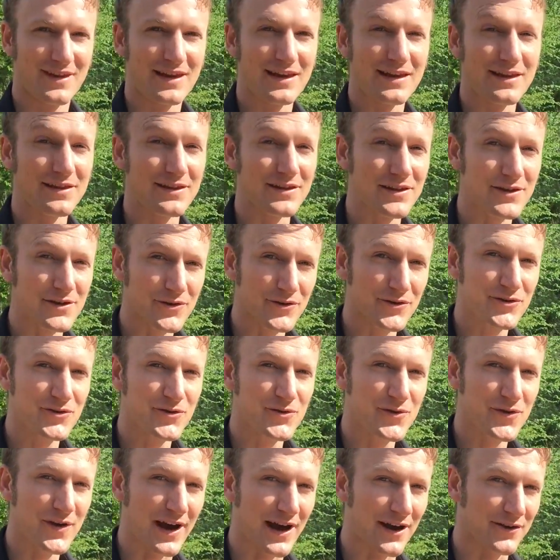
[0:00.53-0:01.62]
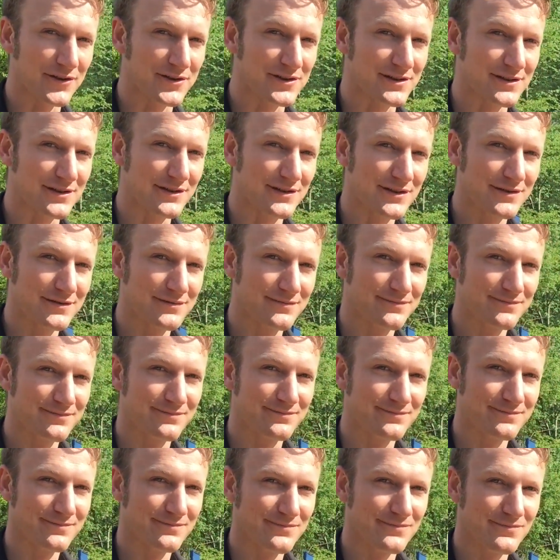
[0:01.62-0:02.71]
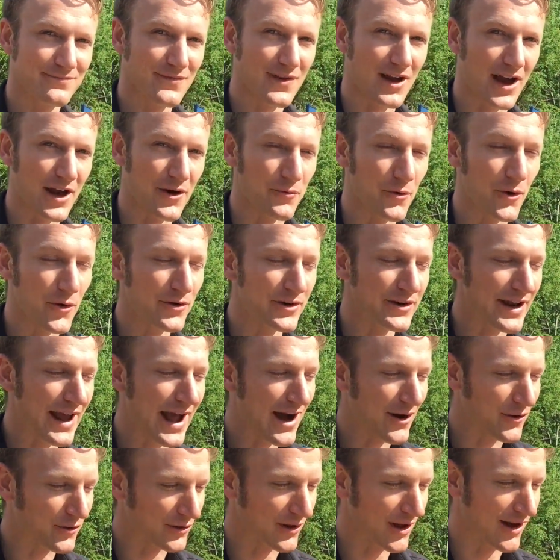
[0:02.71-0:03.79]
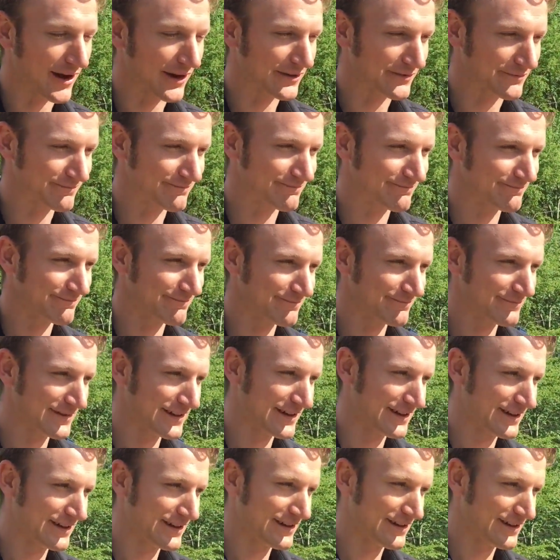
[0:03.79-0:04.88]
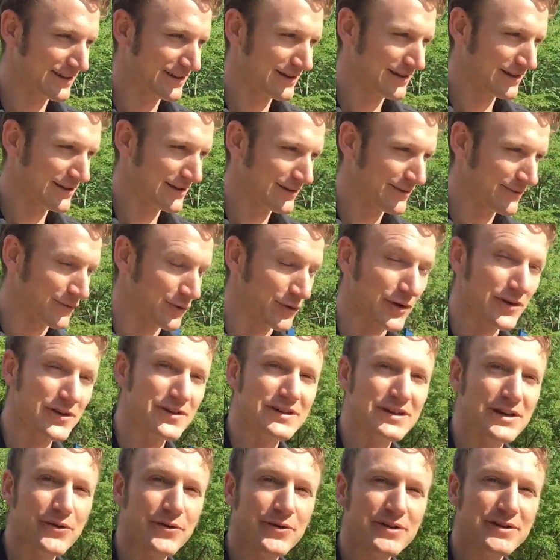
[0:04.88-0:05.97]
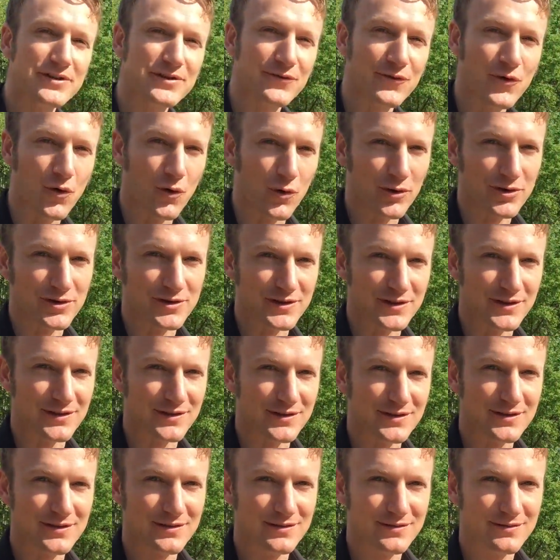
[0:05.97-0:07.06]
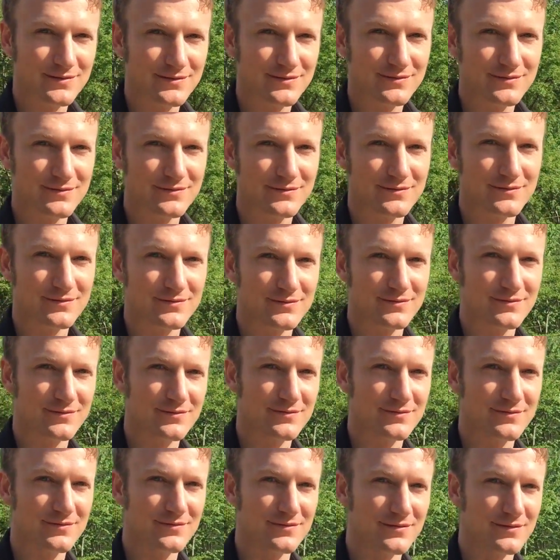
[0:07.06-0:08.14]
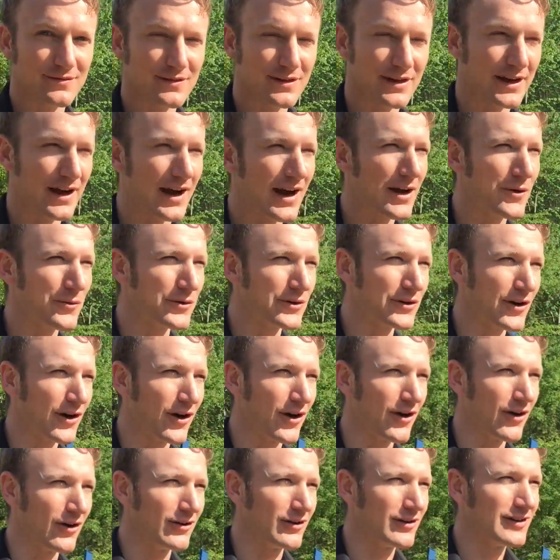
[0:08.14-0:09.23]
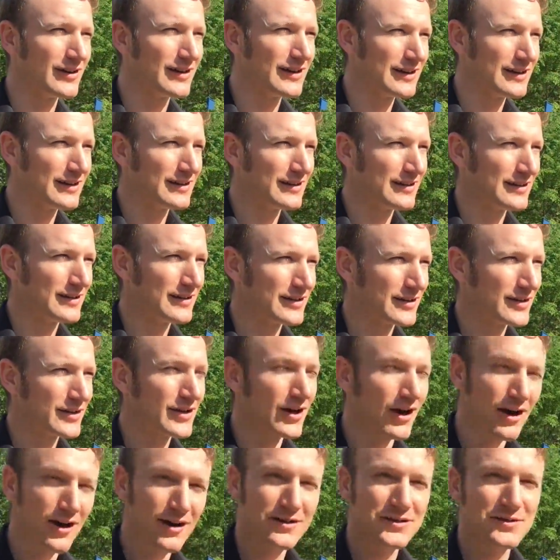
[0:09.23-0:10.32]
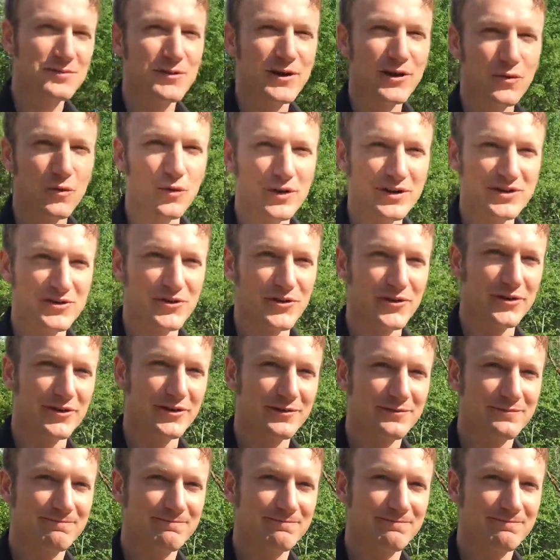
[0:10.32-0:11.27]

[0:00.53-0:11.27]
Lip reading: In the year 2000, I wrote an outline for a series of courses that I would call Cosmic Wizard.